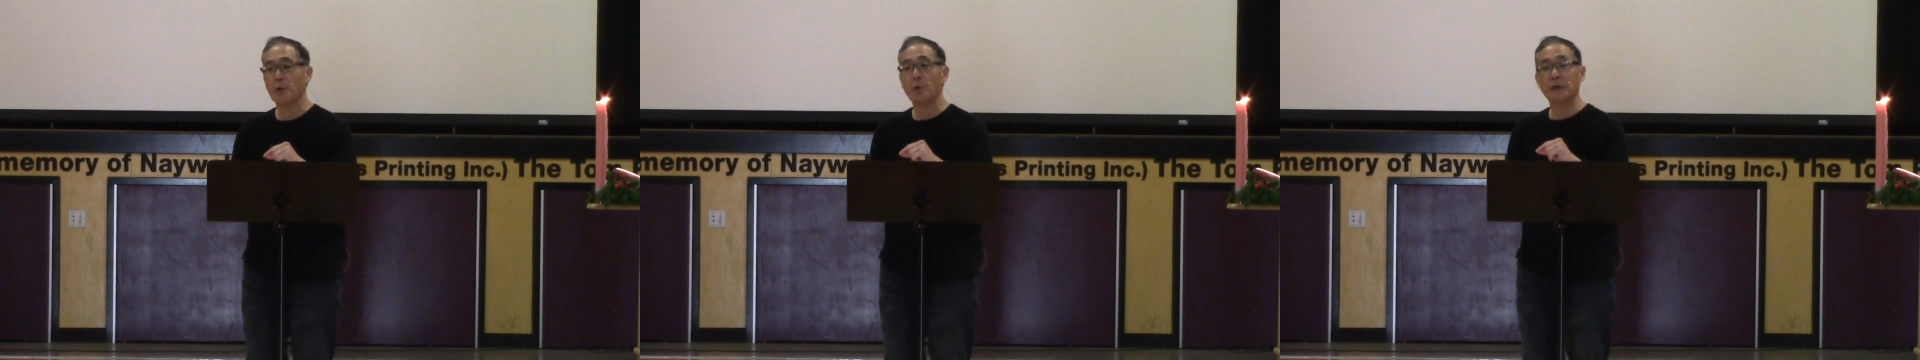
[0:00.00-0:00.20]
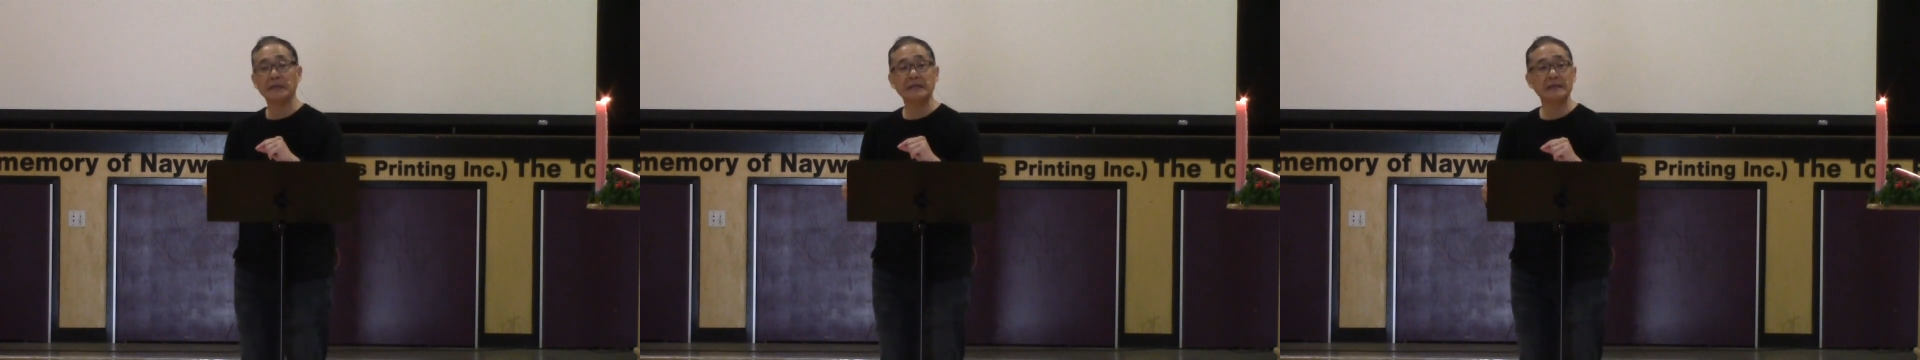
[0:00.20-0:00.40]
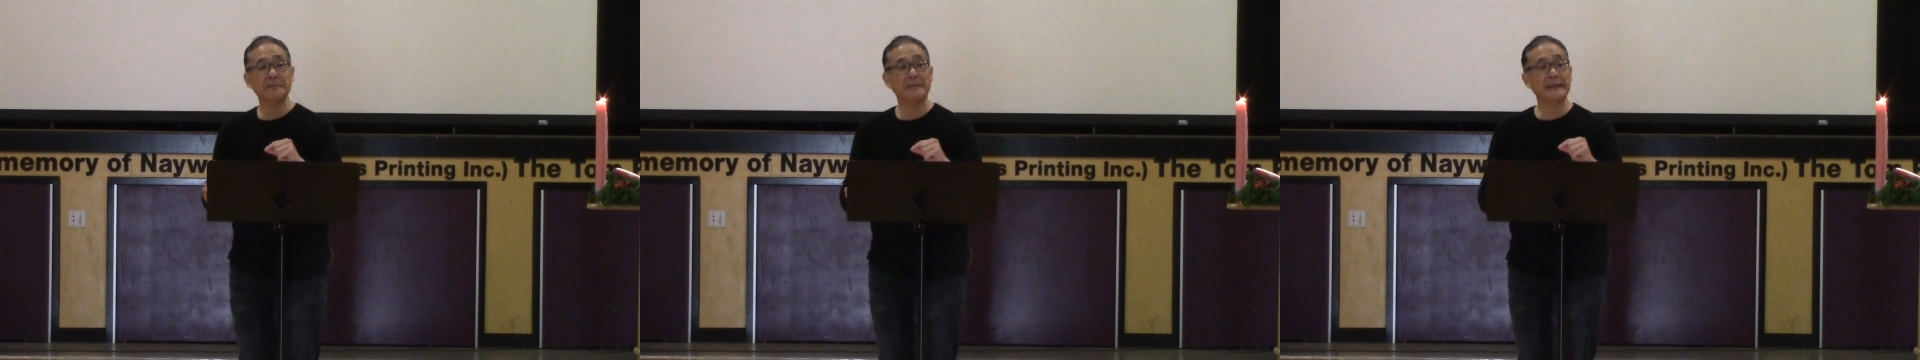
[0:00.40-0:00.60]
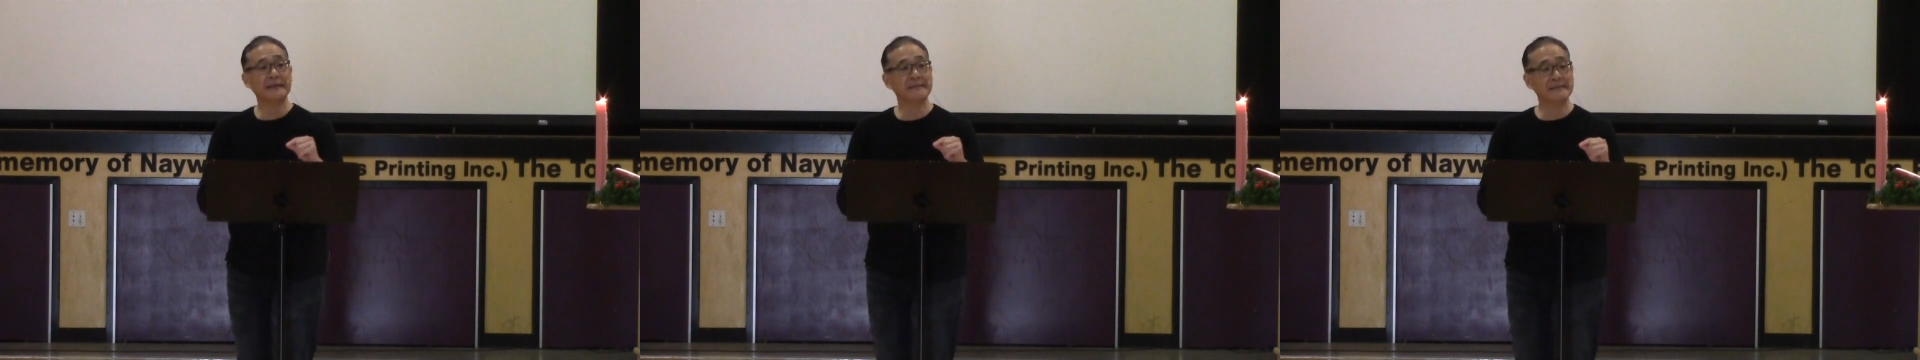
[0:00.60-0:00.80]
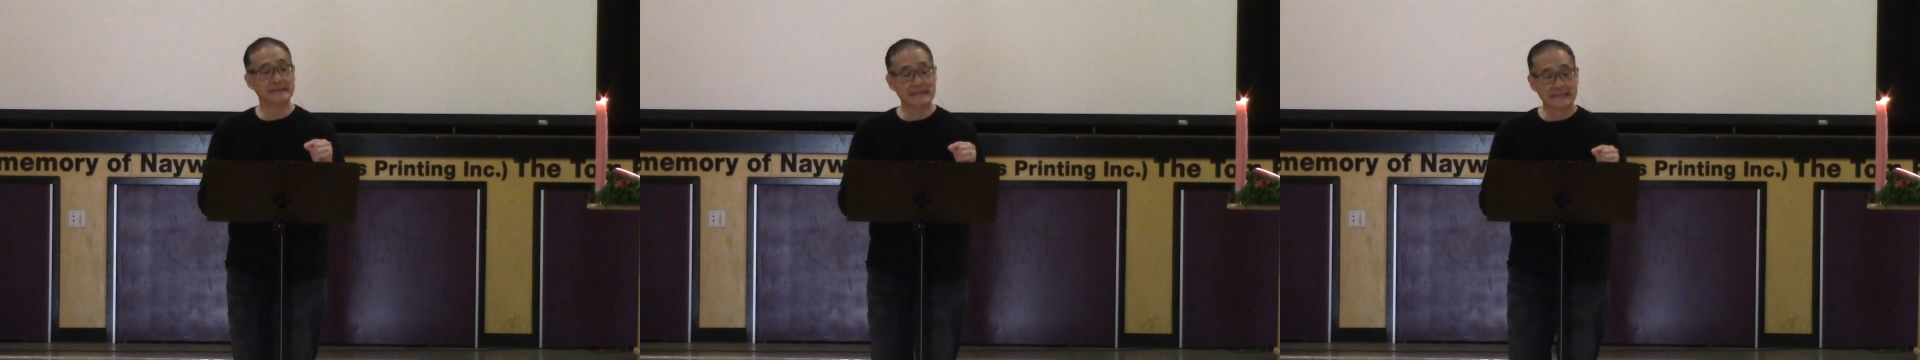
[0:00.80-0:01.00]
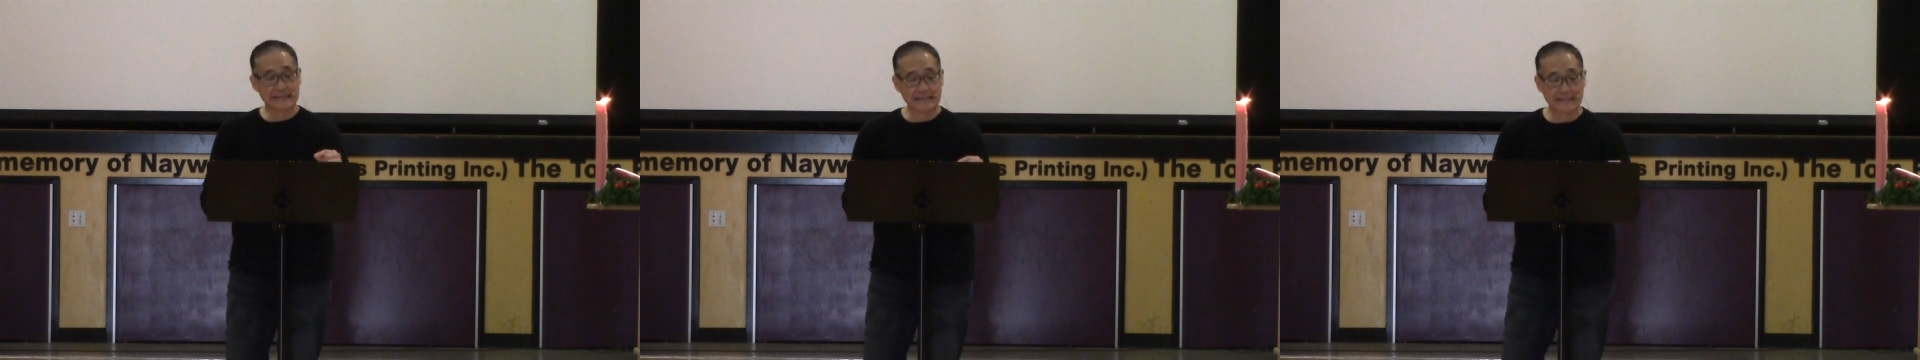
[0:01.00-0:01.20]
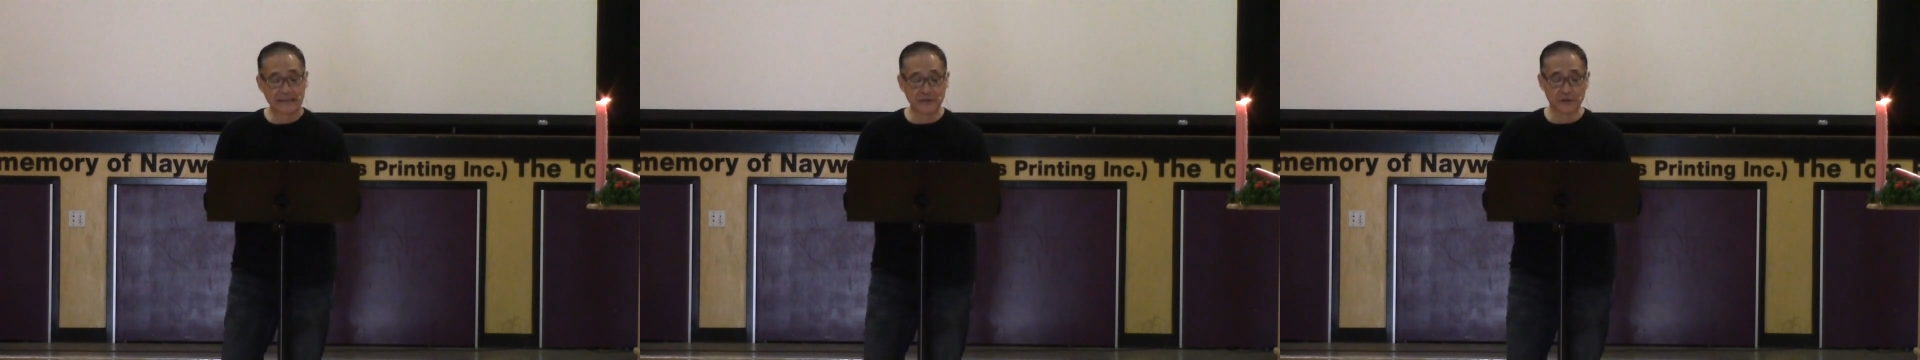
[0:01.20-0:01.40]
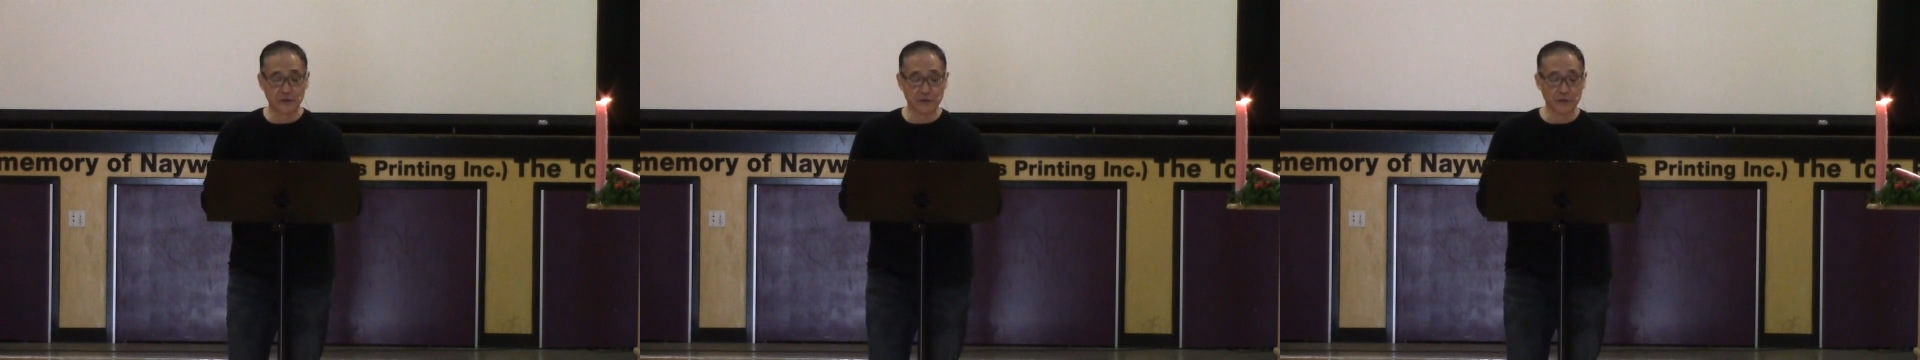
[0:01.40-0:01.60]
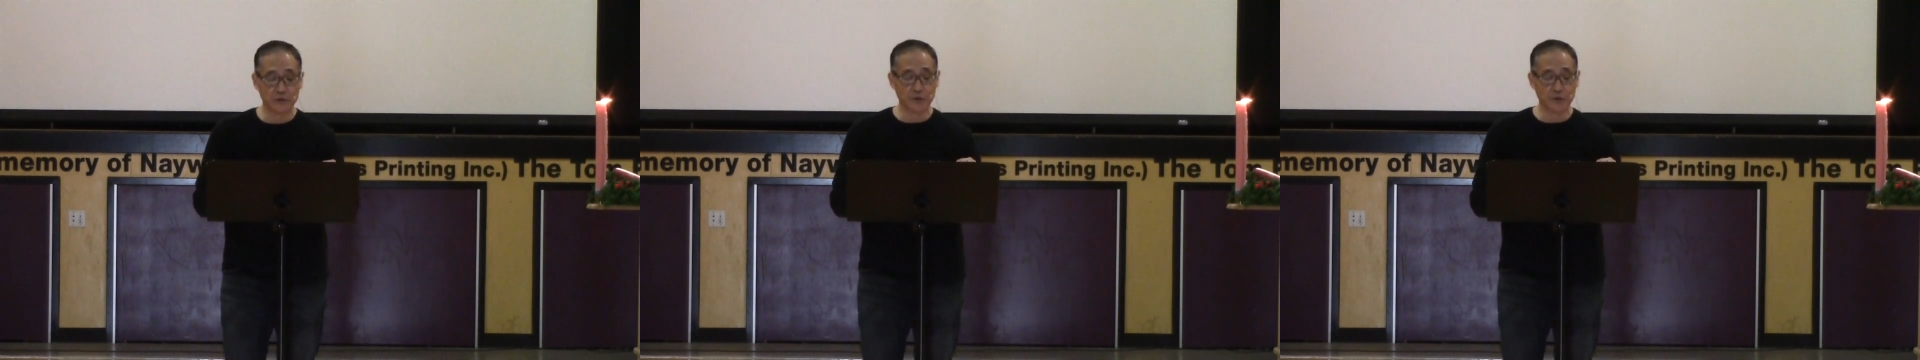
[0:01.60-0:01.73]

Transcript: when he makes the decision